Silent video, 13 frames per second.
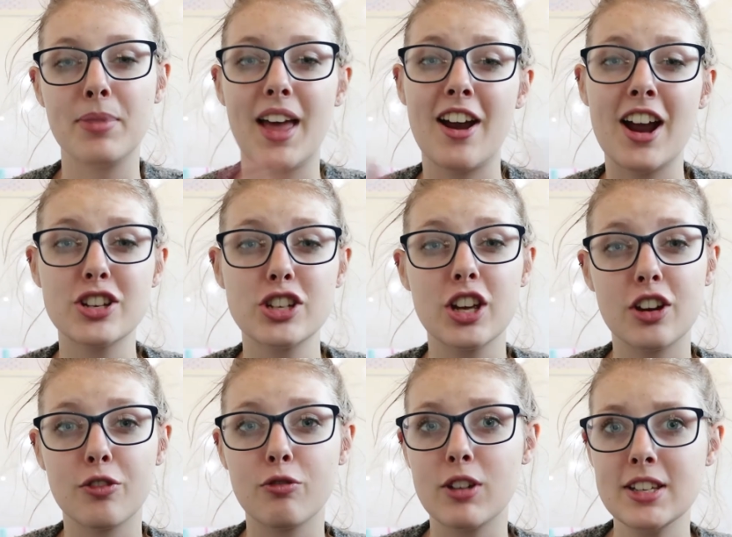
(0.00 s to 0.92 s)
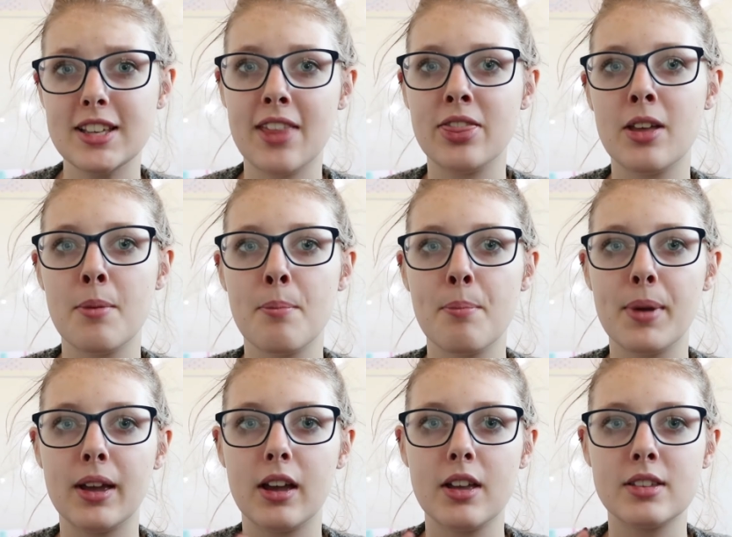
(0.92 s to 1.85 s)
they're actually going to resend them
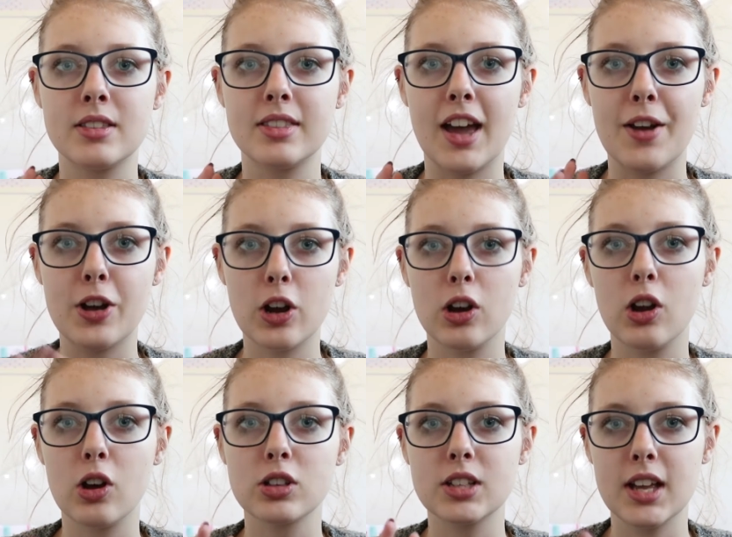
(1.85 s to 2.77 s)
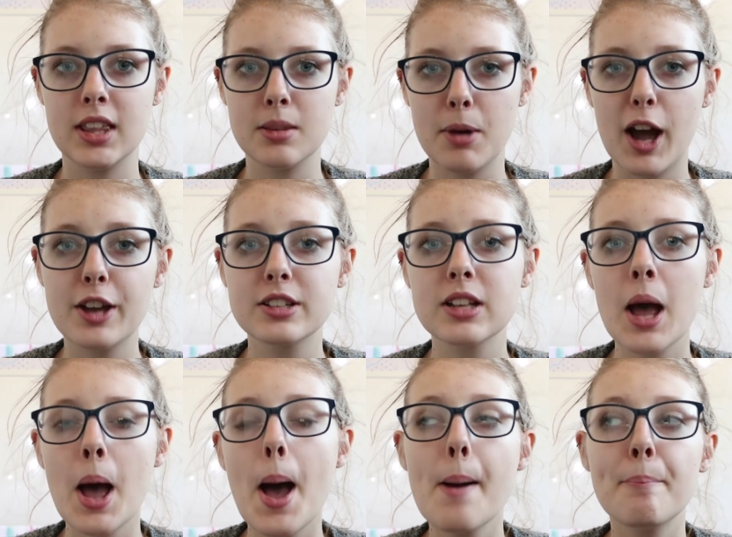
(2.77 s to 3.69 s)
because they got lost in the post.
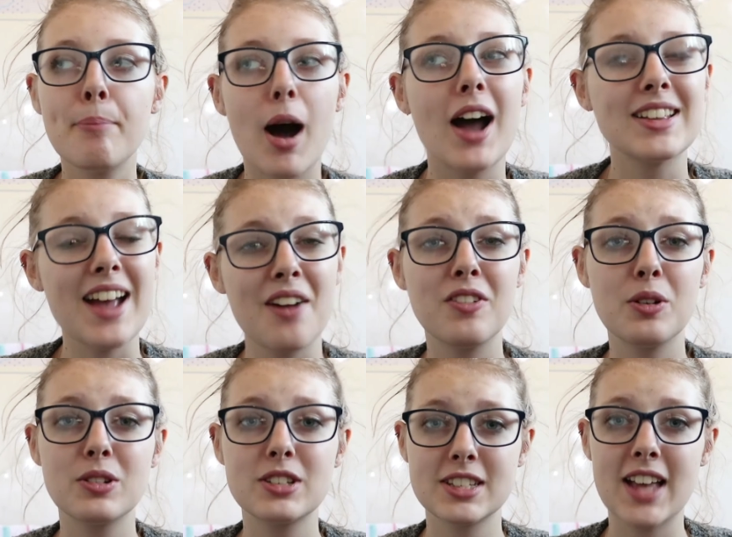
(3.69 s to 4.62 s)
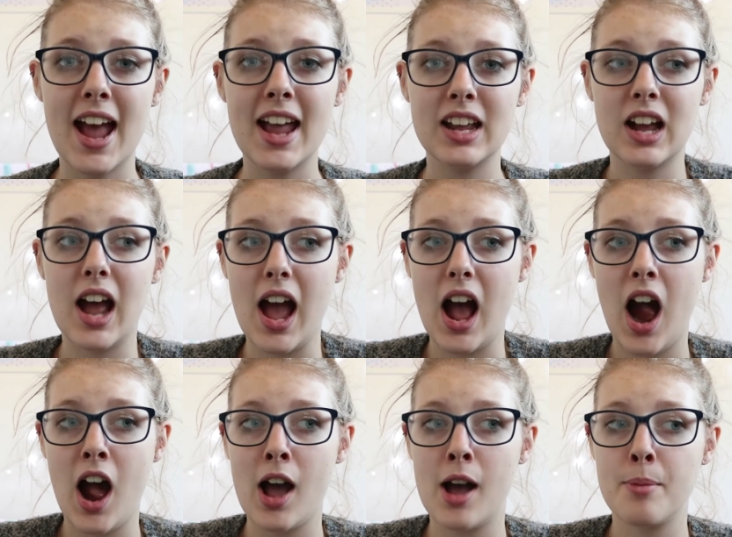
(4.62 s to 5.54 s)
But I definitely would say
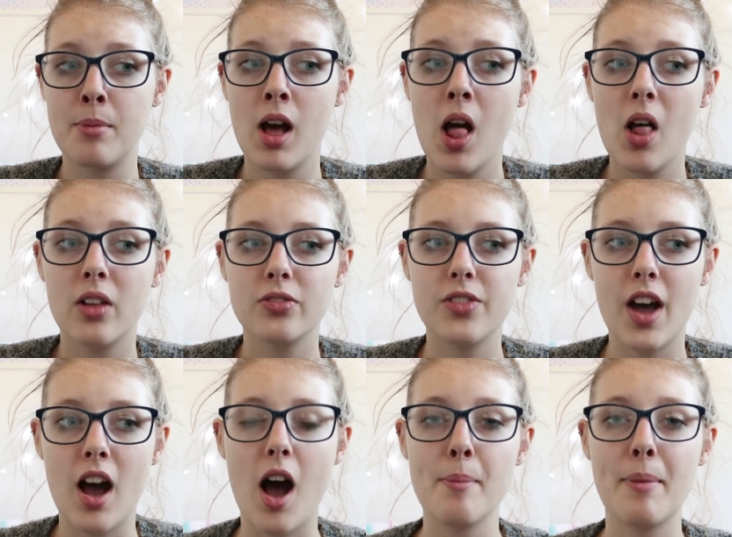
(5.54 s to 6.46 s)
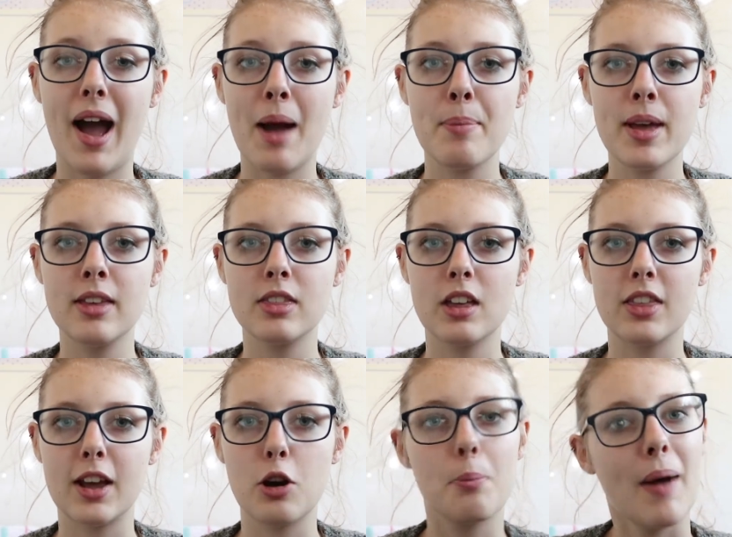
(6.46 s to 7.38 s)
that I'm happy that
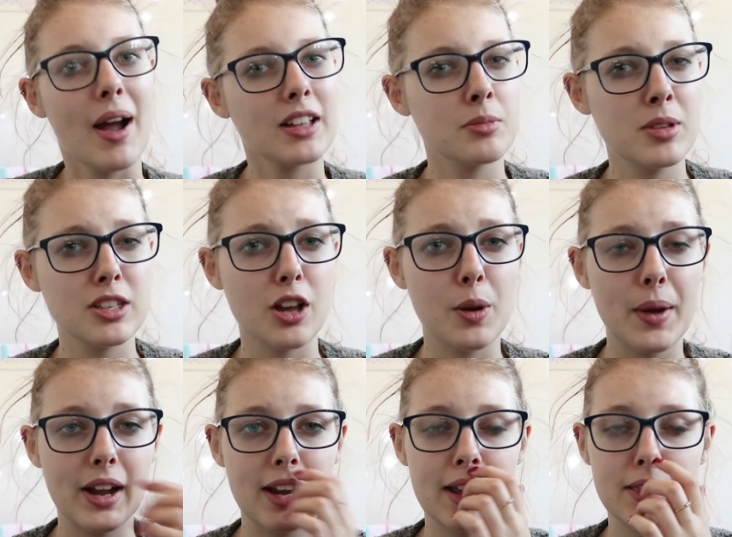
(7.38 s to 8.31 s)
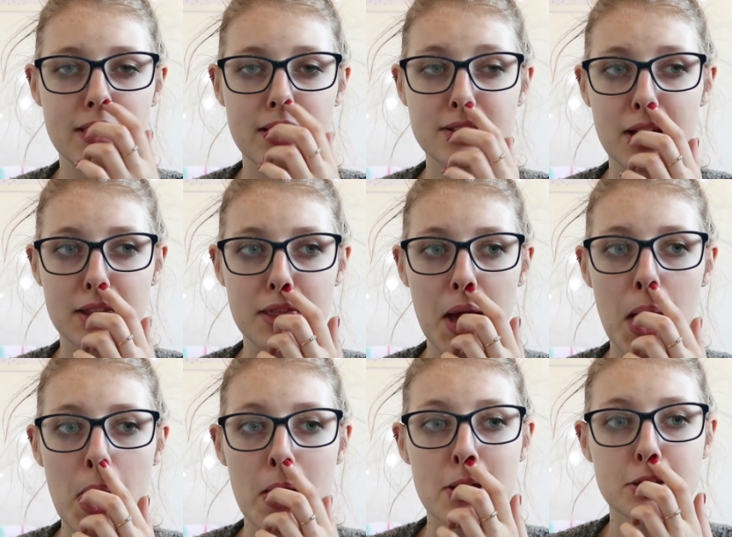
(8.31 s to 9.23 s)
they got back to me so quickly and things like
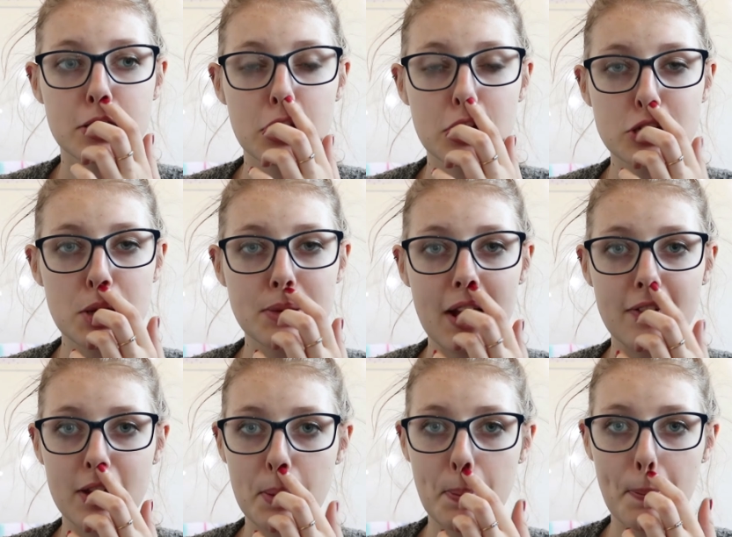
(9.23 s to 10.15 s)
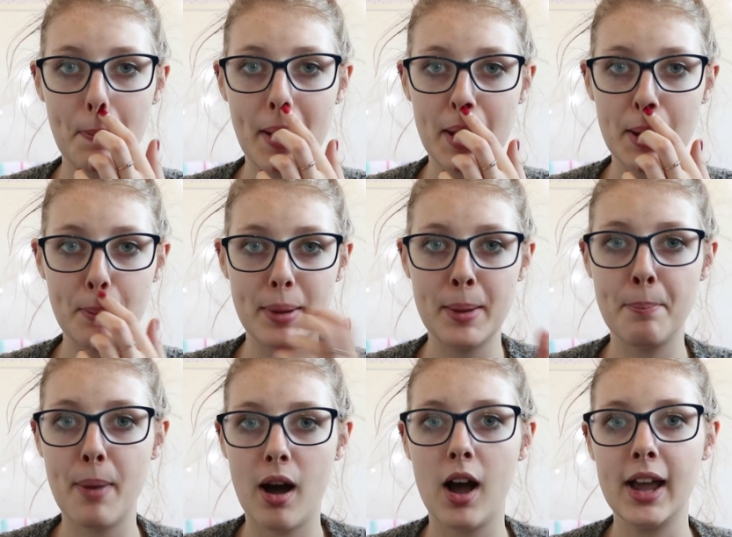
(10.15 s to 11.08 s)
that. So YouTube definitely made me
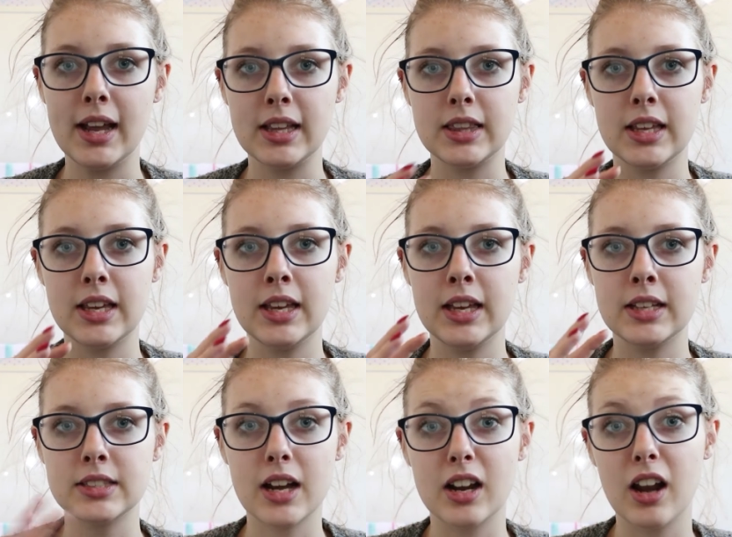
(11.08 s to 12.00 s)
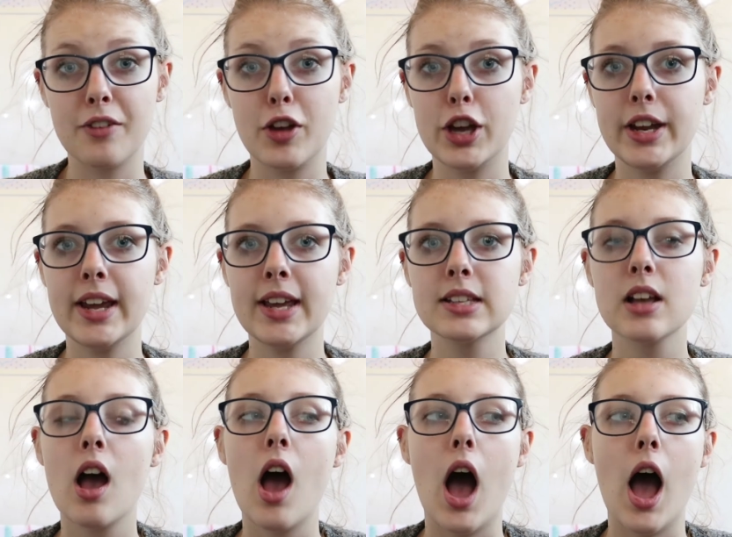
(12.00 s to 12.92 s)
buy the Sug Life hoodies,
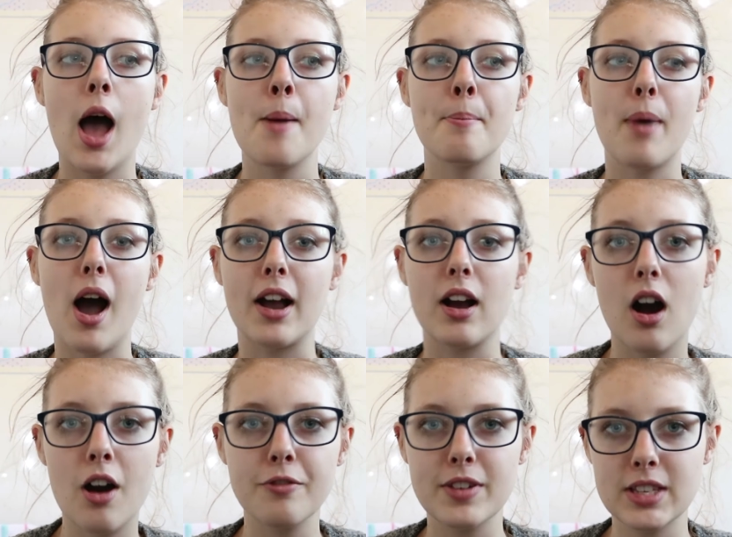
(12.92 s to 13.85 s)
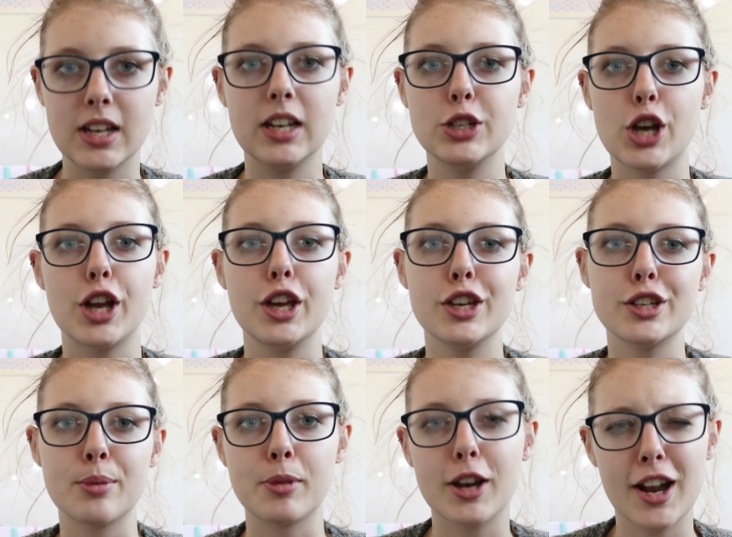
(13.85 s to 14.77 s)
but I can't physically show you,
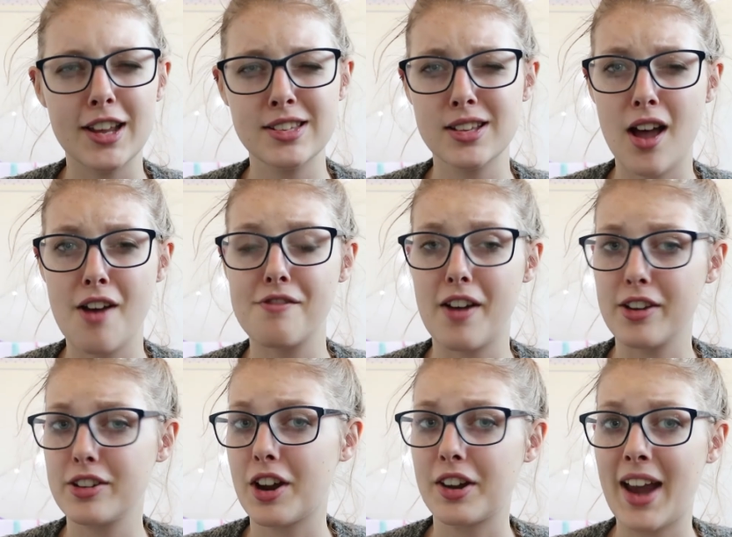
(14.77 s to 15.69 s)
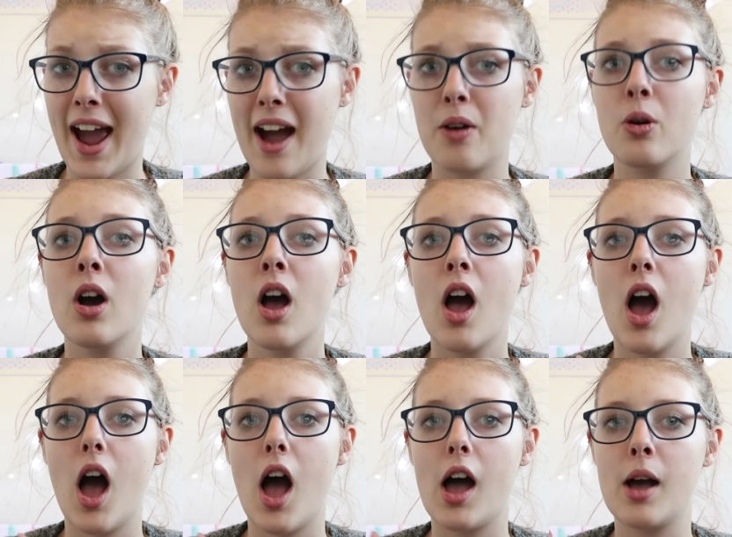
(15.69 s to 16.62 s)
so I'm going to insert a photo now
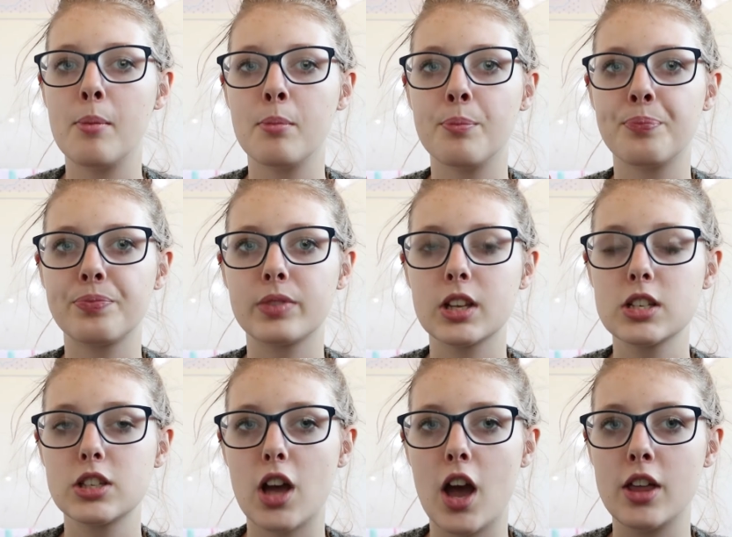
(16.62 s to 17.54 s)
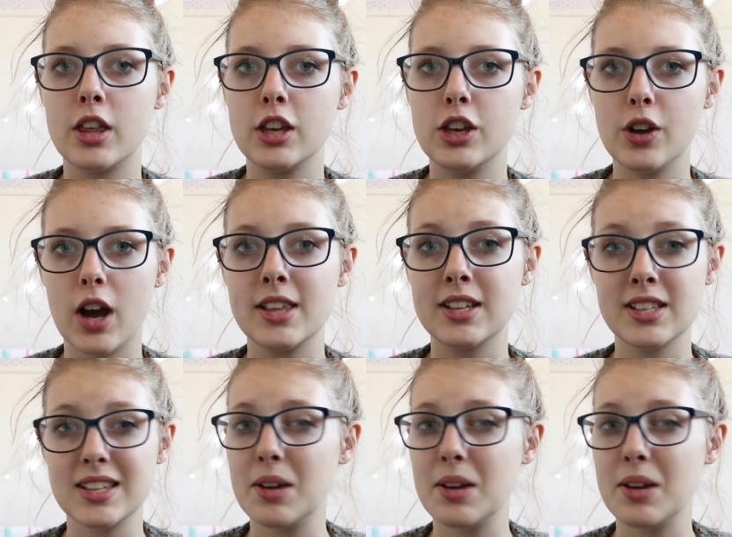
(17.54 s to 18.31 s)
so that you guys can